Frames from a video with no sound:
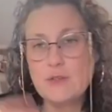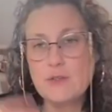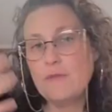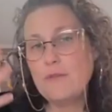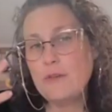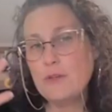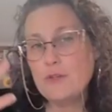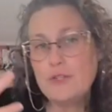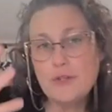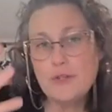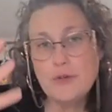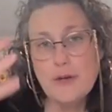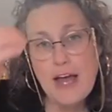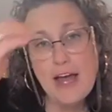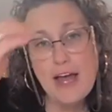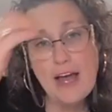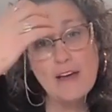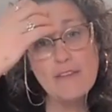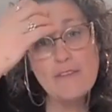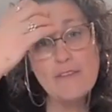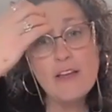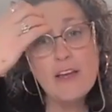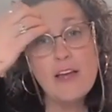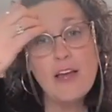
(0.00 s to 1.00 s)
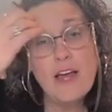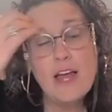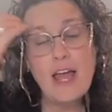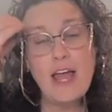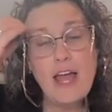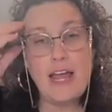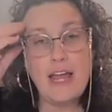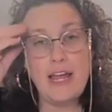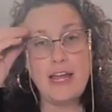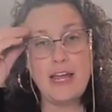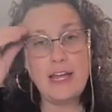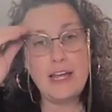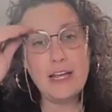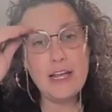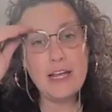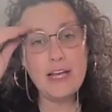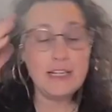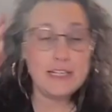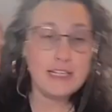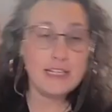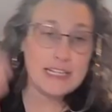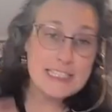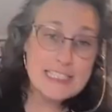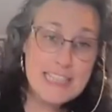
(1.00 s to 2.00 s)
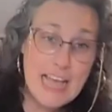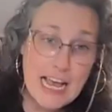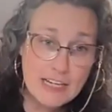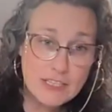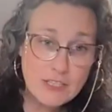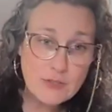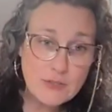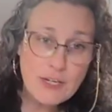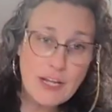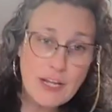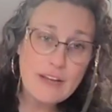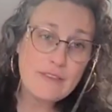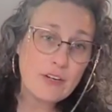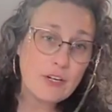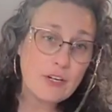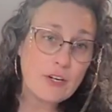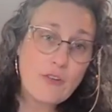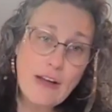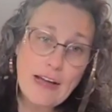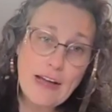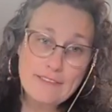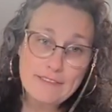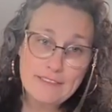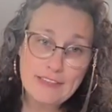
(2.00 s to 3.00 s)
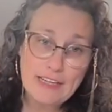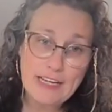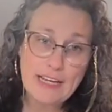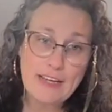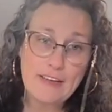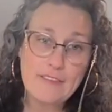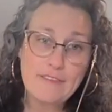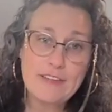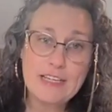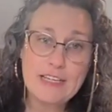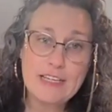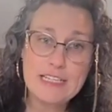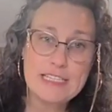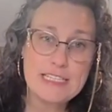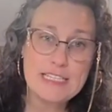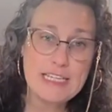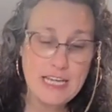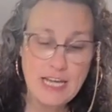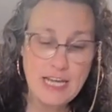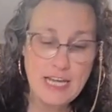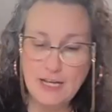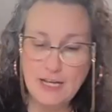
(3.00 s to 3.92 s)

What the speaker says: So if you do have an X-Acto knife or a craft knife, it's